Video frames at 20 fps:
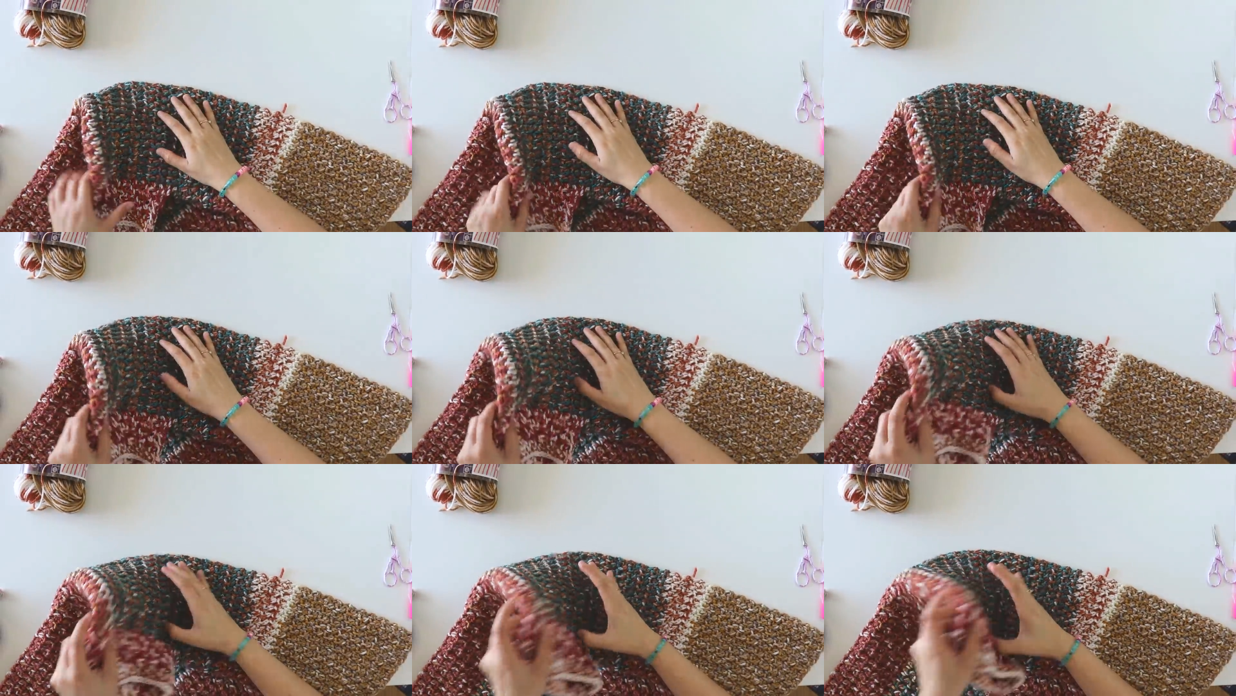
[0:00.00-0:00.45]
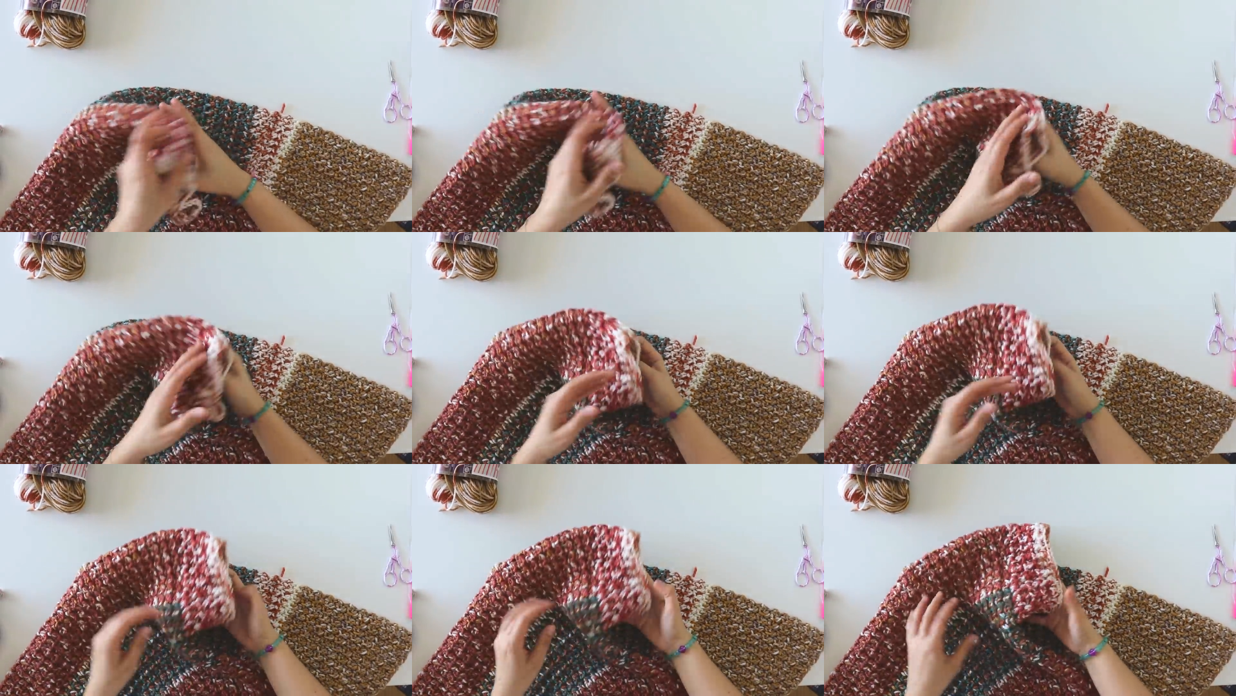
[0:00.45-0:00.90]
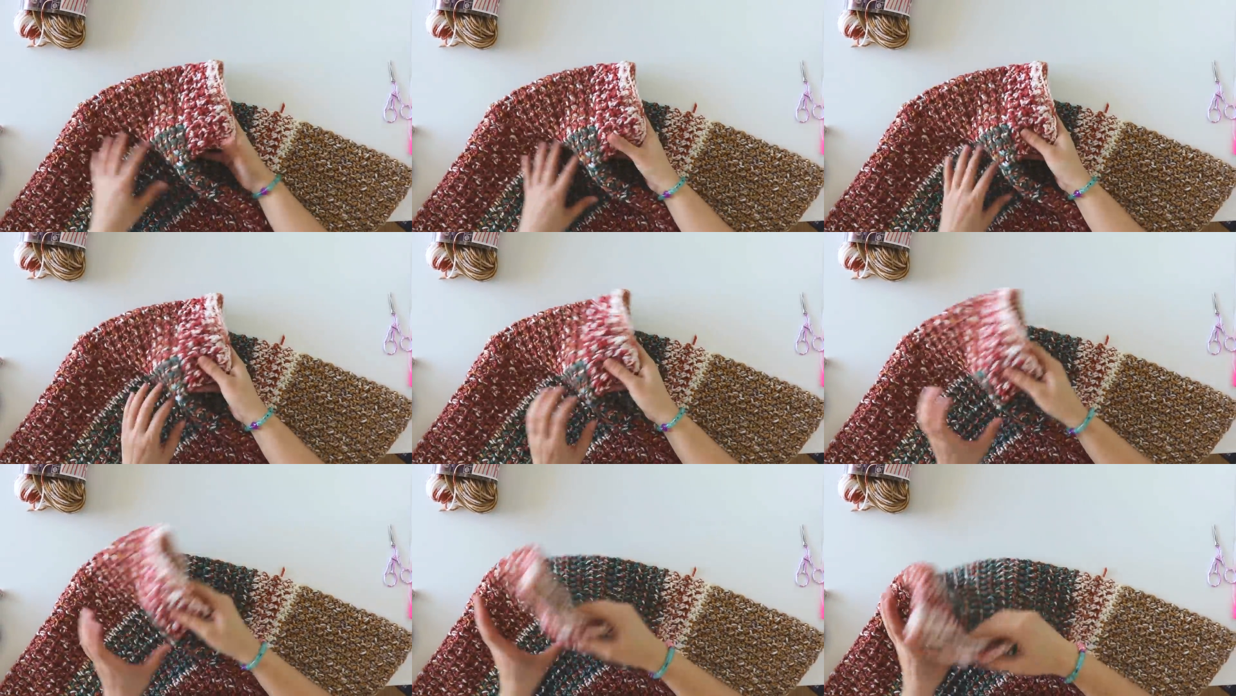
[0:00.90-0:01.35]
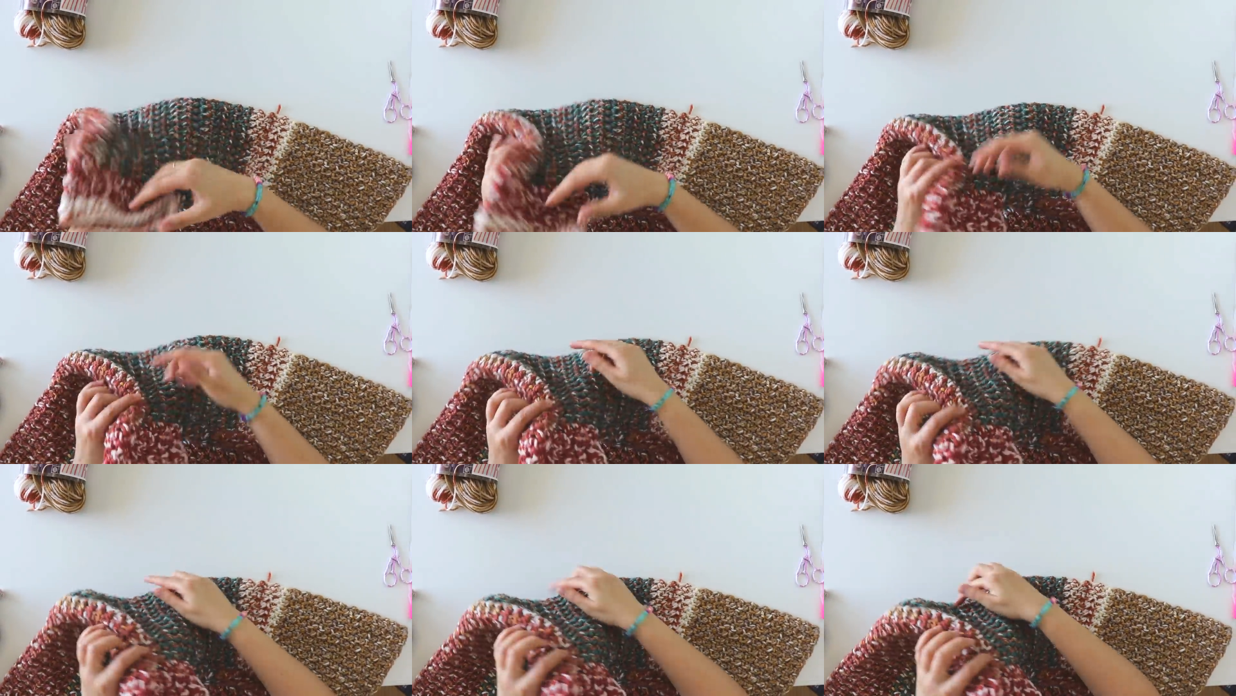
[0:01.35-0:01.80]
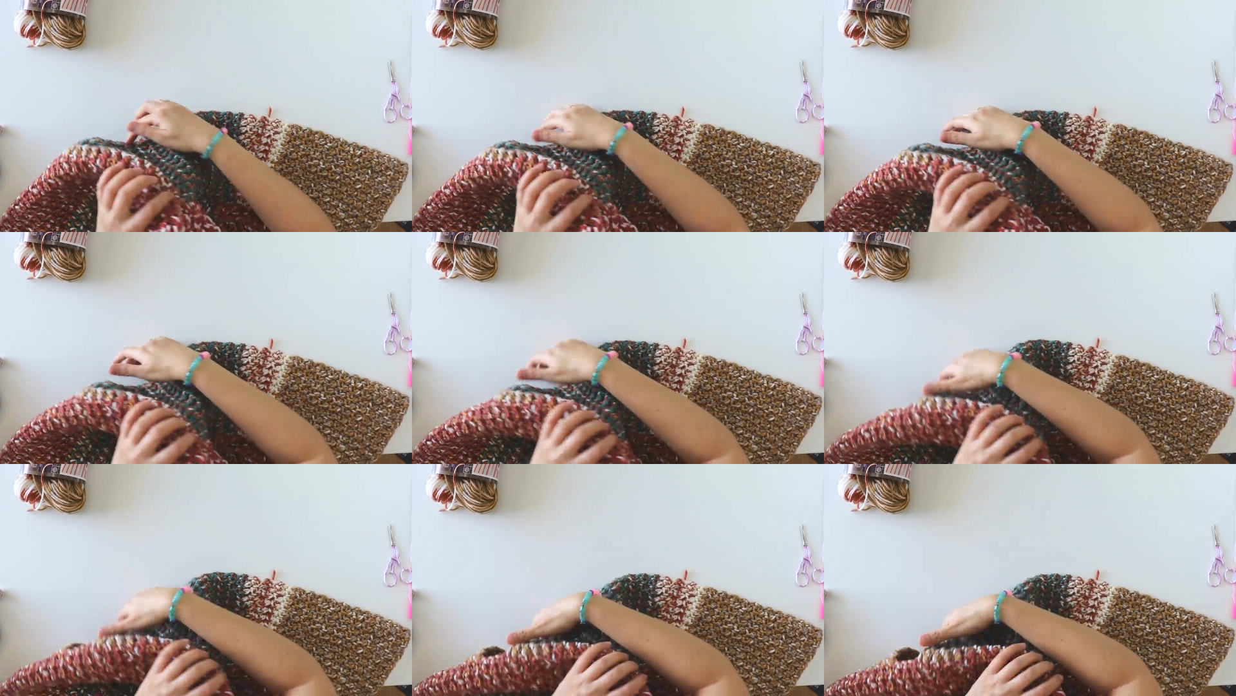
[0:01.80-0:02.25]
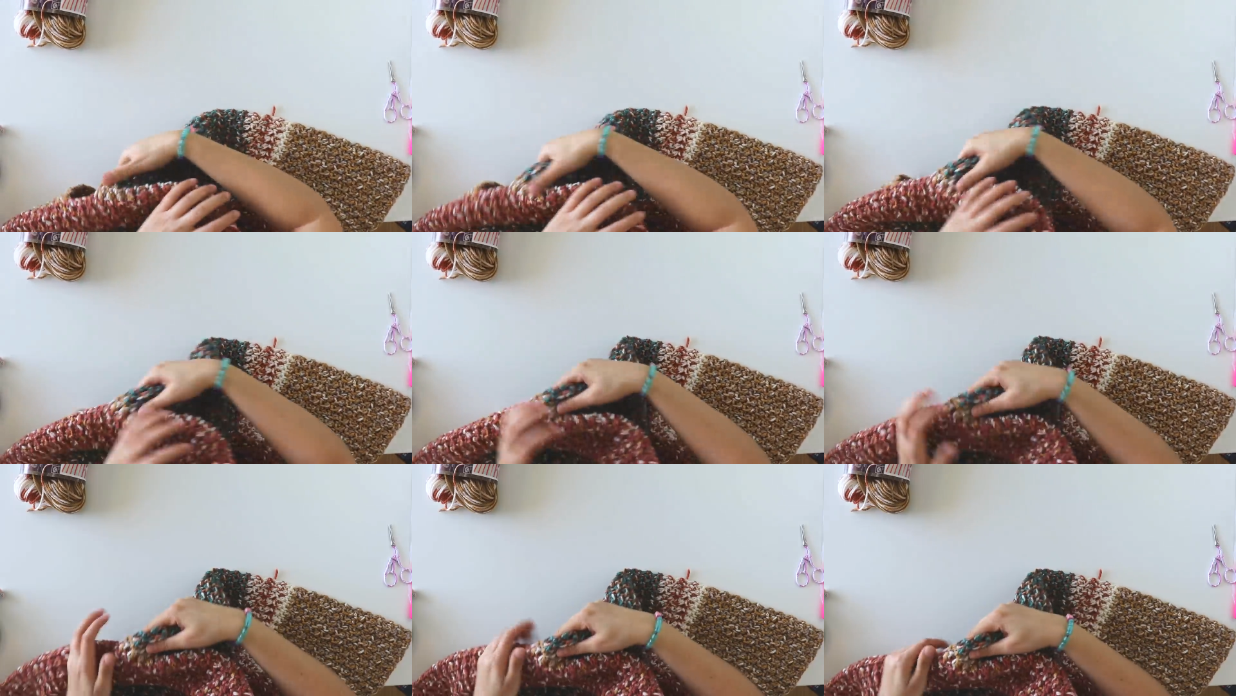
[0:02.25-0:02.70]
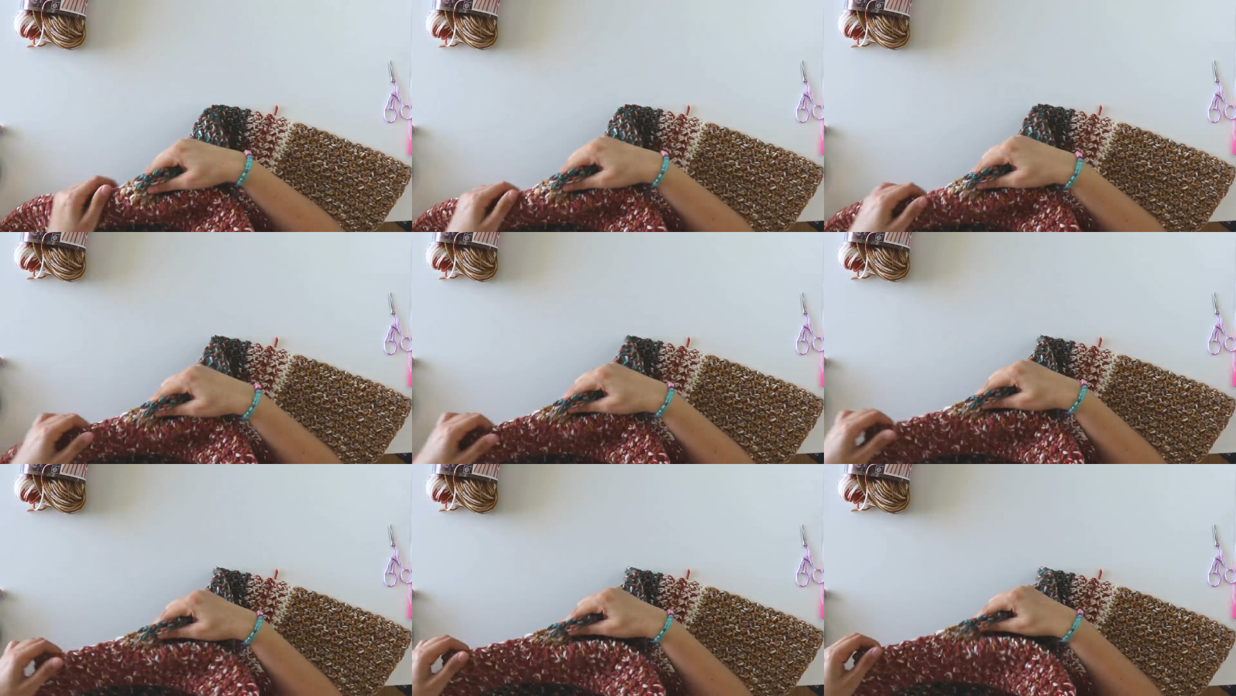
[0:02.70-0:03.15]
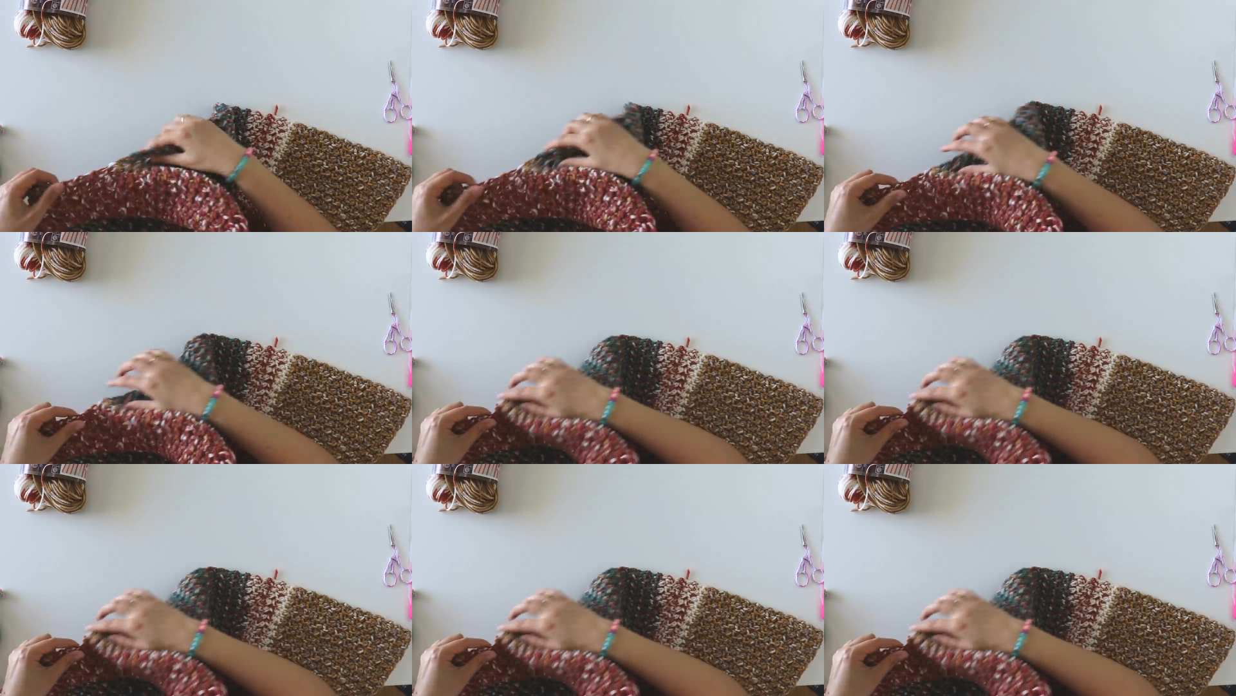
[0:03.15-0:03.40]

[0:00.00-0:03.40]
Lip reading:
No face is visible, so there are no lips to read.